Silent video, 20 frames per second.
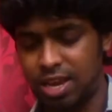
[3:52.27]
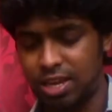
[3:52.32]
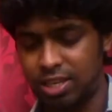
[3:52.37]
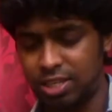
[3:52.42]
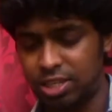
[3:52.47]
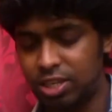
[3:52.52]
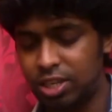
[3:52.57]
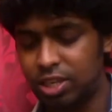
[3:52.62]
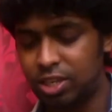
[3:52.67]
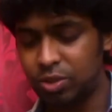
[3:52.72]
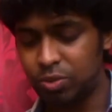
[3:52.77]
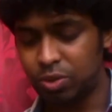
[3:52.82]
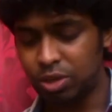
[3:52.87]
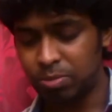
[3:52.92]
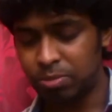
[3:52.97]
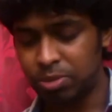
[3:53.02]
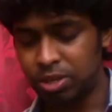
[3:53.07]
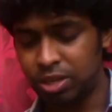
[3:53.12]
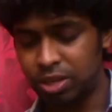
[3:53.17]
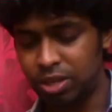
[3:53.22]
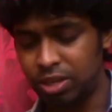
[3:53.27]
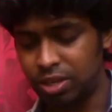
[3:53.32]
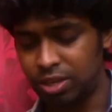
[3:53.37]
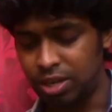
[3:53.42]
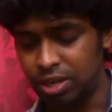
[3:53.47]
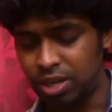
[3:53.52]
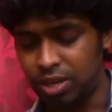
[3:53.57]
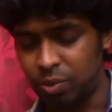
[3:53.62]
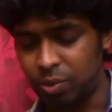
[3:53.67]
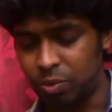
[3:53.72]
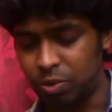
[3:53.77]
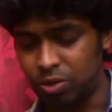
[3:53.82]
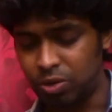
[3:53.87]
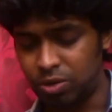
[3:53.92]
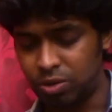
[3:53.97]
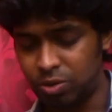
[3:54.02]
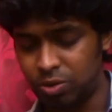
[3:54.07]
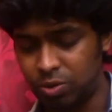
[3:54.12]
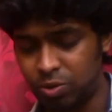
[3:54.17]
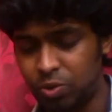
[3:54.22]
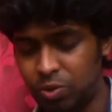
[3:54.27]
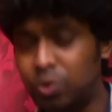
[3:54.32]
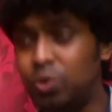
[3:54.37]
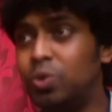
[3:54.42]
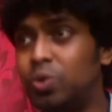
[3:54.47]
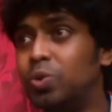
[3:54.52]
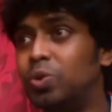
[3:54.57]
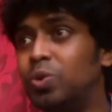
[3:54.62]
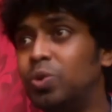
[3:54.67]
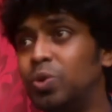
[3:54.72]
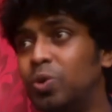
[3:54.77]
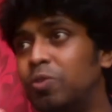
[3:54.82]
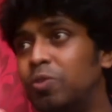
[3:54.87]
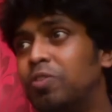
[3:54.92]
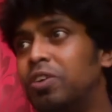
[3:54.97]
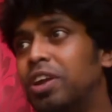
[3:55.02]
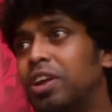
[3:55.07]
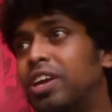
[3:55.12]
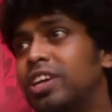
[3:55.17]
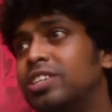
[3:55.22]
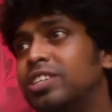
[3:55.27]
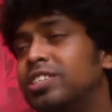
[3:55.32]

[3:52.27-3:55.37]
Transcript: Actually, Swami, I want to go for higher